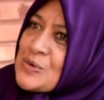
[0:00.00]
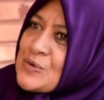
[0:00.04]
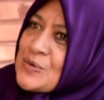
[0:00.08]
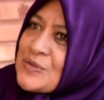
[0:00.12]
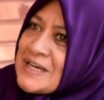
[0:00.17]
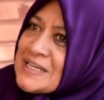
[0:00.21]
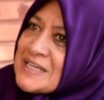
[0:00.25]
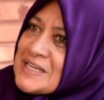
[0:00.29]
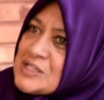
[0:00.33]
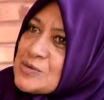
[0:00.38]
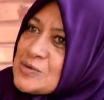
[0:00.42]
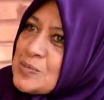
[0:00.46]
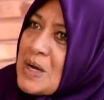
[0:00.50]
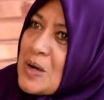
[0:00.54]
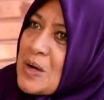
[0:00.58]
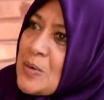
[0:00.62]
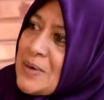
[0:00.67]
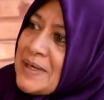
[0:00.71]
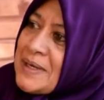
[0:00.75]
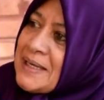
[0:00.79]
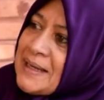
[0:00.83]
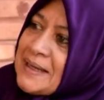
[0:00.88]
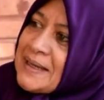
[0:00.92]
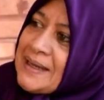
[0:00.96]
So that
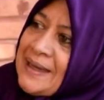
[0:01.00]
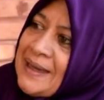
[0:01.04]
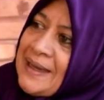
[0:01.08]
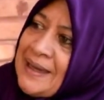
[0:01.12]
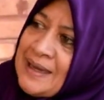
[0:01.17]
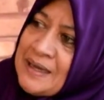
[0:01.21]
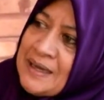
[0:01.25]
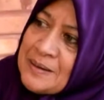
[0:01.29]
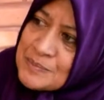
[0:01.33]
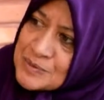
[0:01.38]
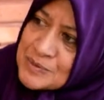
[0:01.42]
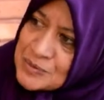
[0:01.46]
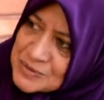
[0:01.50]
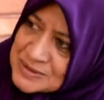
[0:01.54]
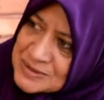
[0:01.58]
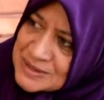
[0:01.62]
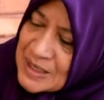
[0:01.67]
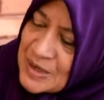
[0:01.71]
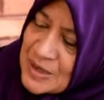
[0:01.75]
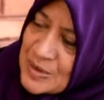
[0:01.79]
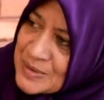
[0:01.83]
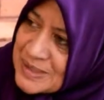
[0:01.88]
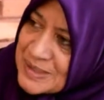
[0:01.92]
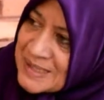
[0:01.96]
is why when I
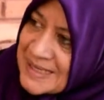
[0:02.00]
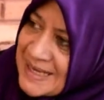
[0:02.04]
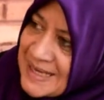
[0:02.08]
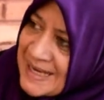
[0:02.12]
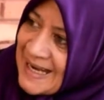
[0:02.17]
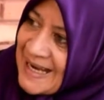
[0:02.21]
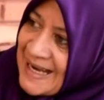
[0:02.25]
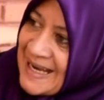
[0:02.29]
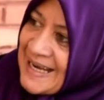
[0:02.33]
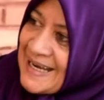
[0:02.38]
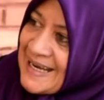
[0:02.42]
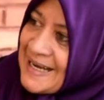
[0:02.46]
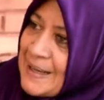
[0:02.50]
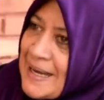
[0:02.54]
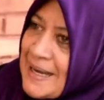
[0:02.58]
came to Saudi,